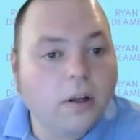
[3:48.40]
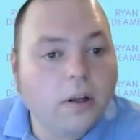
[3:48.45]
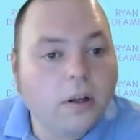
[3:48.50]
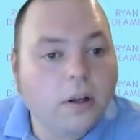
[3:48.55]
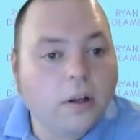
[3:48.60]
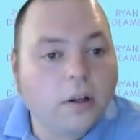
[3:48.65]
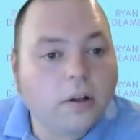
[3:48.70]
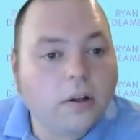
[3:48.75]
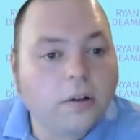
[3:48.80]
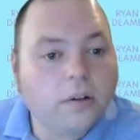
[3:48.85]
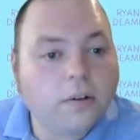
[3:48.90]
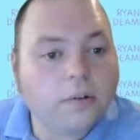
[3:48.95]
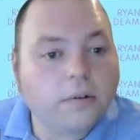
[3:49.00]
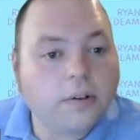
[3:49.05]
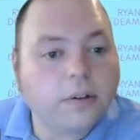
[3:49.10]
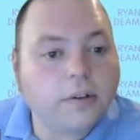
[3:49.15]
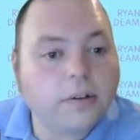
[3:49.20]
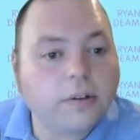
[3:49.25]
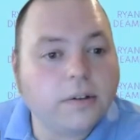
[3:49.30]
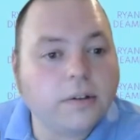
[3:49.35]
So we can
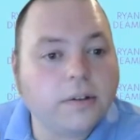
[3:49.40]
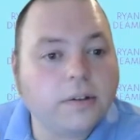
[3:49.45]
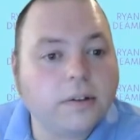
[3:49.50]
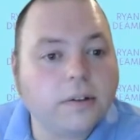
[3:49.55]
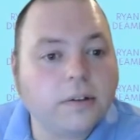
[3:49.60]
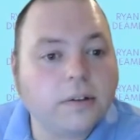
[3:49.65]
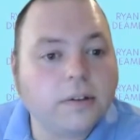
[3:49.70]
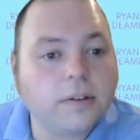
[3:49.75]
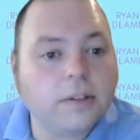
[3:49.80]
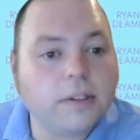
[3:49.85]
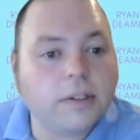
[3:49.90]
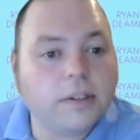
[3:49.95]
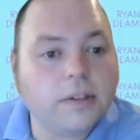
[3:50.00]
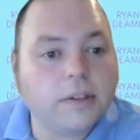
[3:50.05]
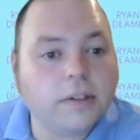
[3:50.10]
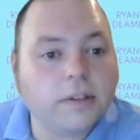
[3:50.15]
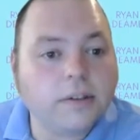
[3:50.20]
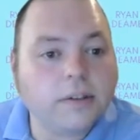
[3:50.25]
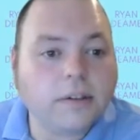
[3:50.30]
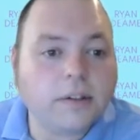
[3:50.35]
just clean
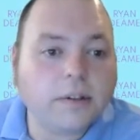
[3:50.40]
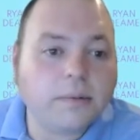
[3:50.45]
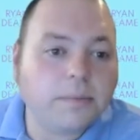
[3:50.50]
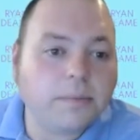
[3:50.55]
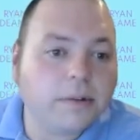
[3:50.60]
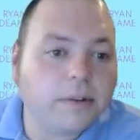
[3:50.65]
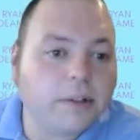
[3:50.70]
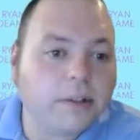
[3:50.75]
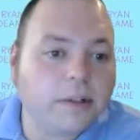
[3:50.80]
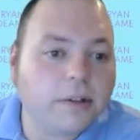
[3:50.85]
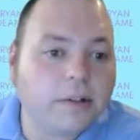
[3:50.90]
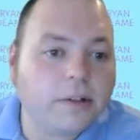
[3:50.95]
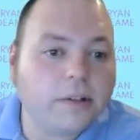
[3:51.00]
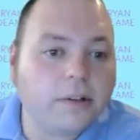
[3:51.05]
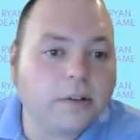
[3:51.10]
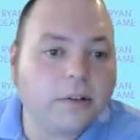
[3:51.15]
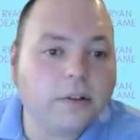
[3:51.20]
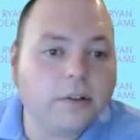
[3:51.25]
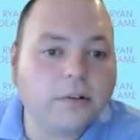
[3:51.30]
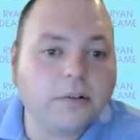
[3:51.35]
this up a little,
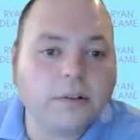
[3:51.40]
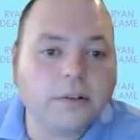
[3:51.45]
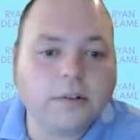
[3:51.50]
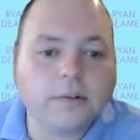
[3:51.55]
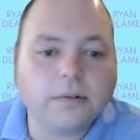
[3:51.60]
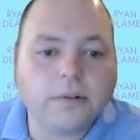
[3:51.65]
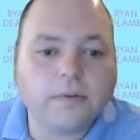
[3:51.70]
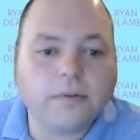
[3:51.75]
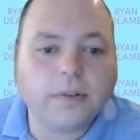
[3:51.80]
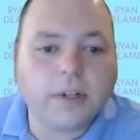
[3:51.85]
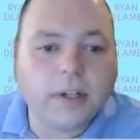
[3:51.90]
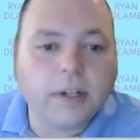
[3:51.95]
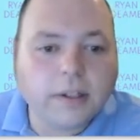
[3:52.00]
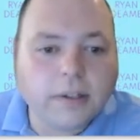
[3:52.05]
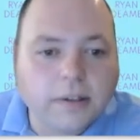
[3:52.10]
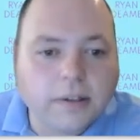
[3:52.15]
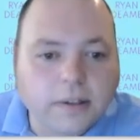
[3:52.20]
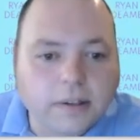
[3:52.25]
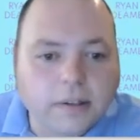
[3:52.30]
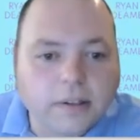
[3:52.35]
go into advanced
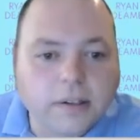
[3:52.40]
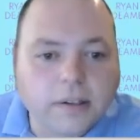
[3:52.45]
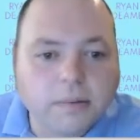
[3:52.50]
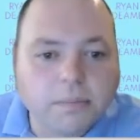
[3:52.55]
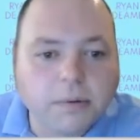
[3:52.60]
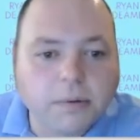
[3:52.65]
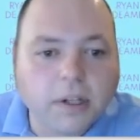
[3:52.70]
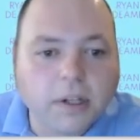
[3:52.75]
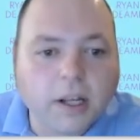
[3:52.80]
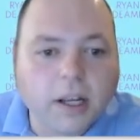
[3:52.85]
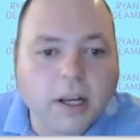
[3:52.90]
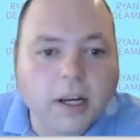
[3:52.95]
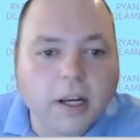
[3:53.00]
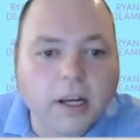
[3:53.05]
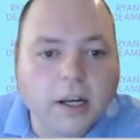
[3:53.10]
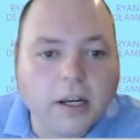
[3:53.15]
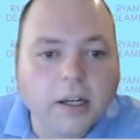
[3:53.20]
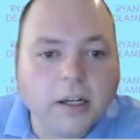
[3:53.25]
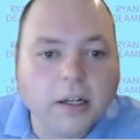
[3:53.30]
display,